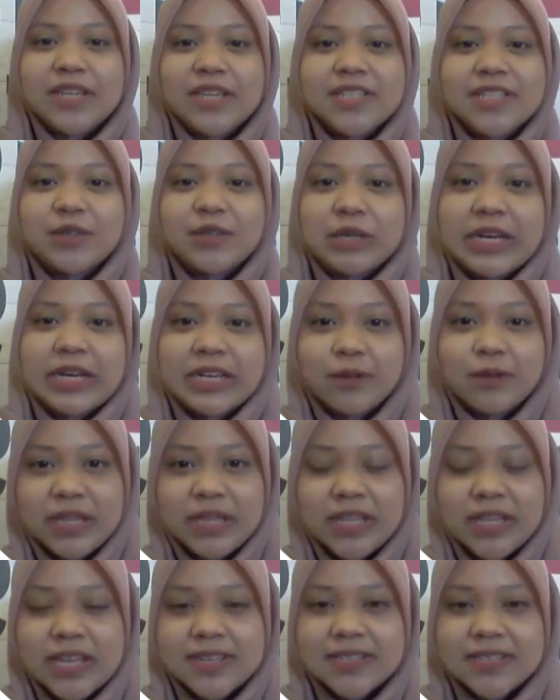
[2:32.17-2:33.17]
My name is Nurana
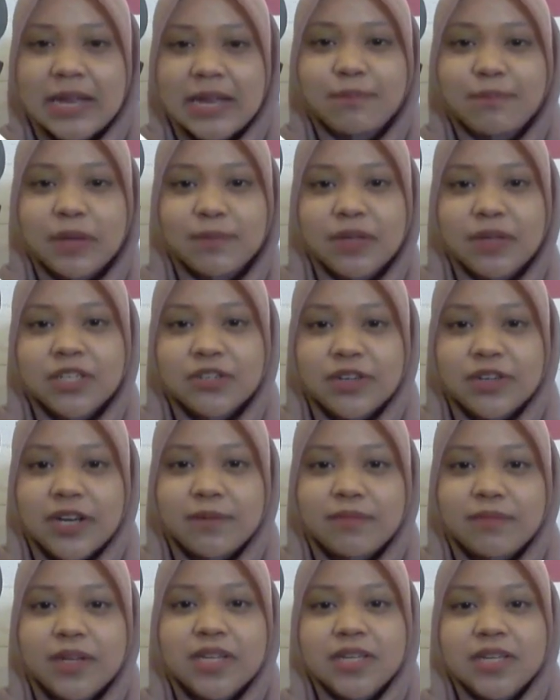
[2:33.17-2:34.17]
binti Azlan. My
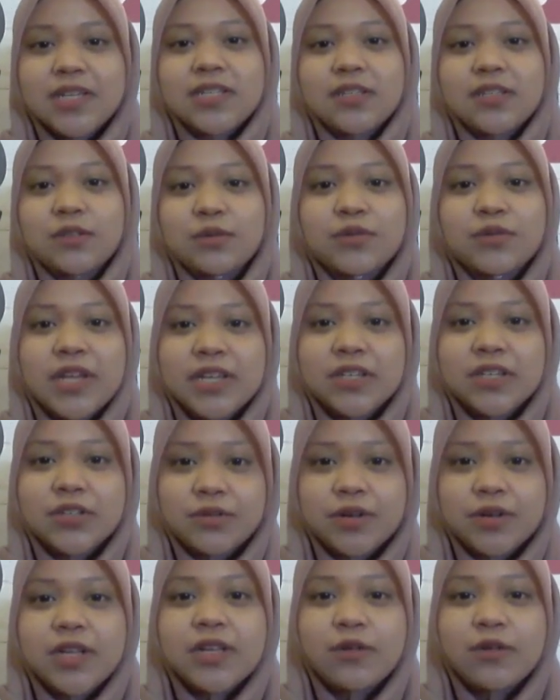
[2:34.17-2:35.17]
metric number is
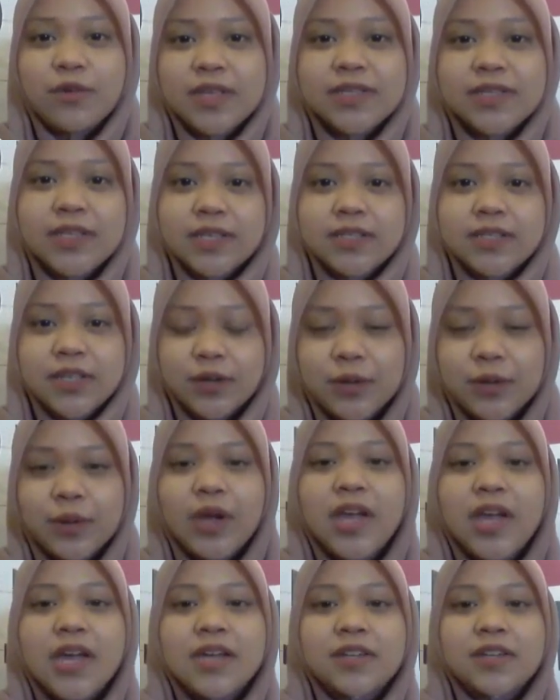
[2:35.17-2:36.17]

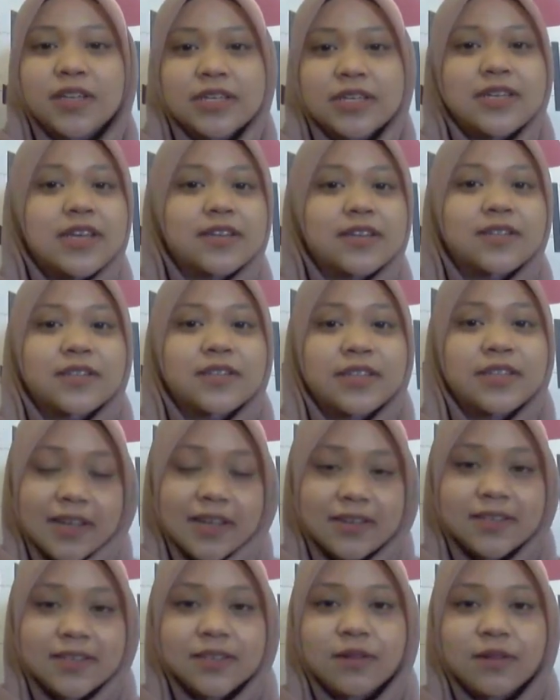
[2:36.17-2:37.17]
293160. Okay, next.
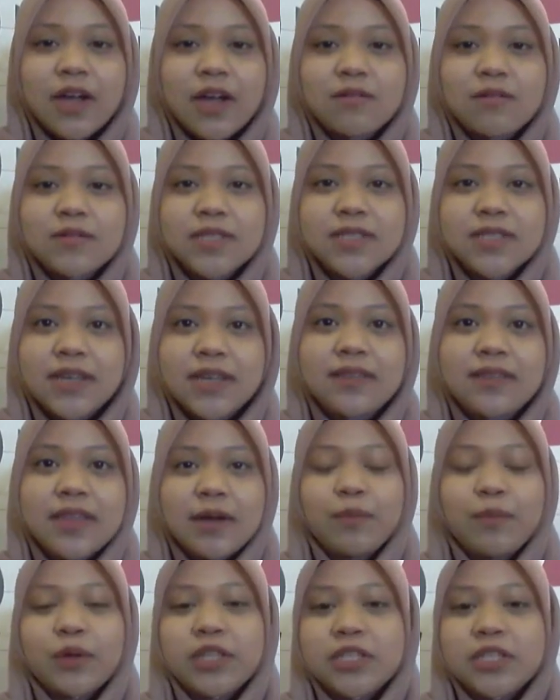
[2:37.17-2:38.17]
So I would say
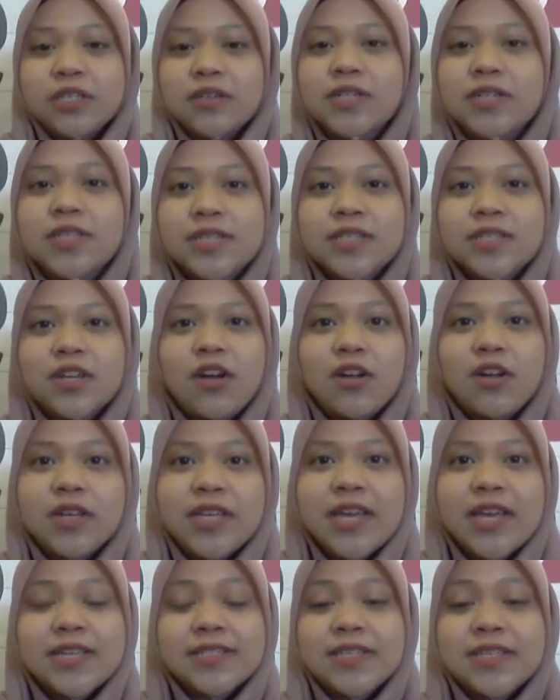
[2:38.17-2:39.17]
that potential risk is not
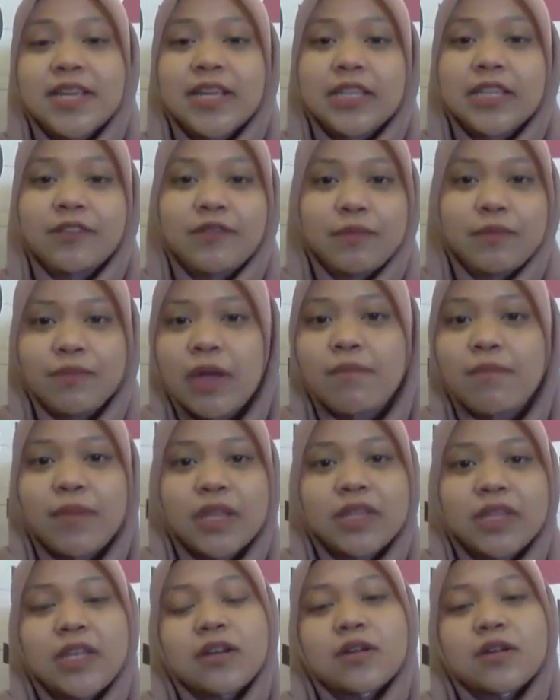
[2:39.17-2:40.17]
only has a negative
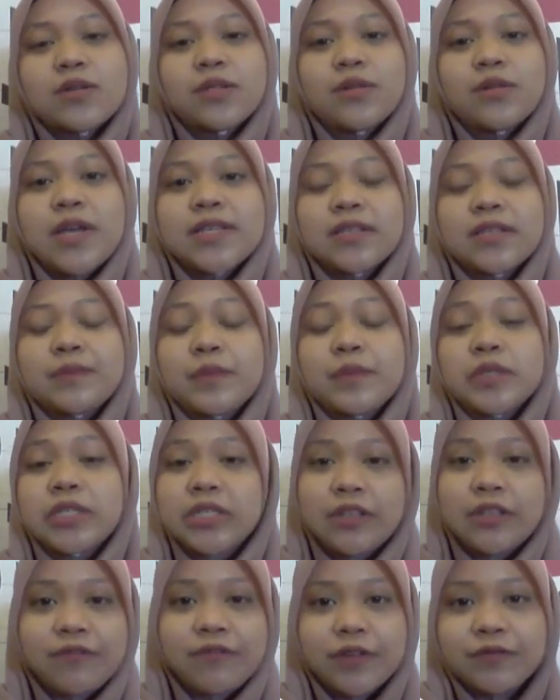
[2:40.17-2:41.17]
impact, but there also has a
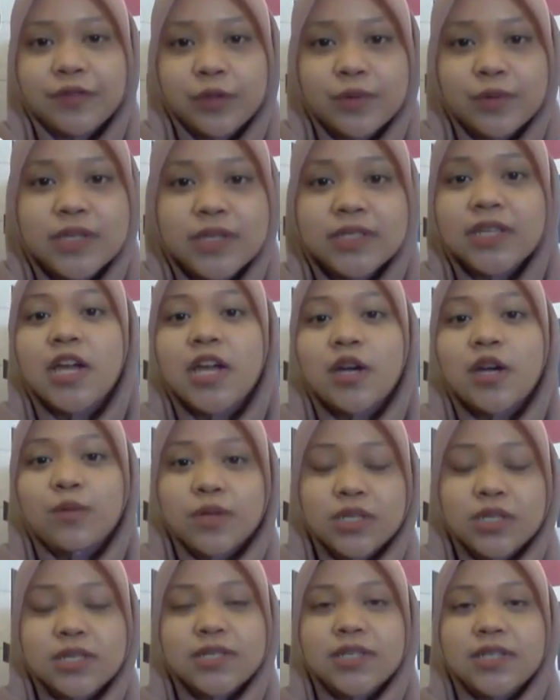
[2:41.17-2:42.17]
positive influence,
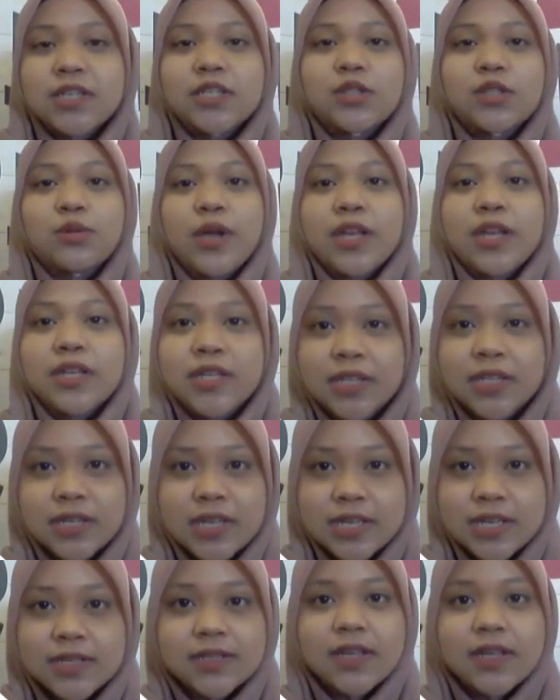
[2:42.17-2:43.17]
which is it is to
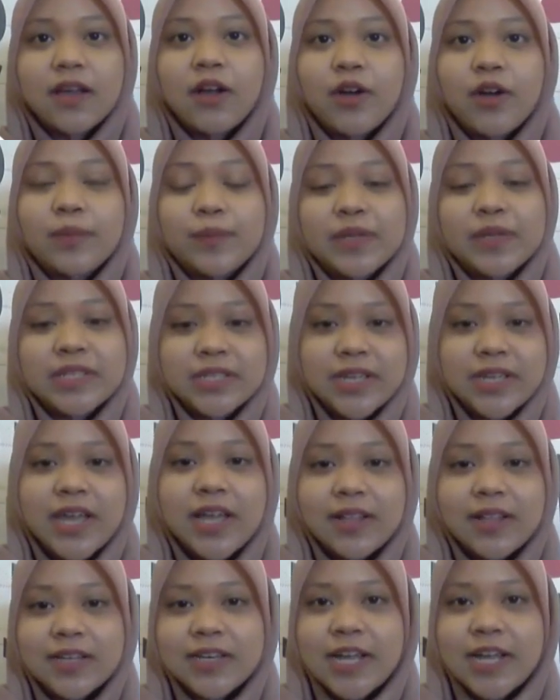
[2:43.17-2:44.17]
educate us on
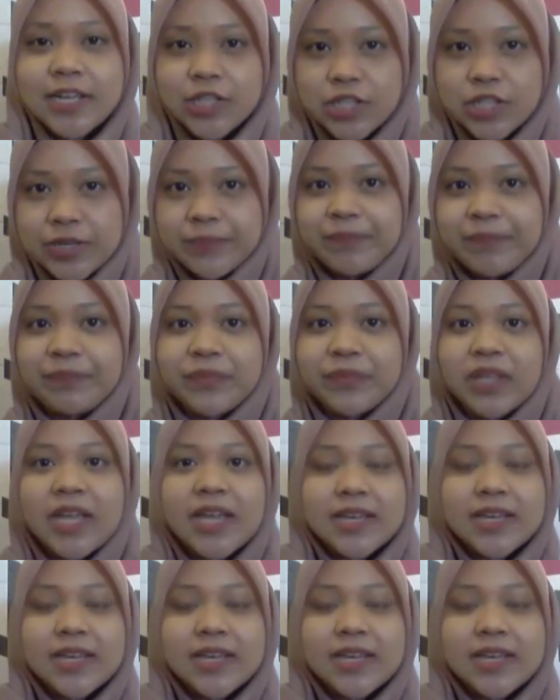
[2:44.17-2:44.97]
personal health and hygiene.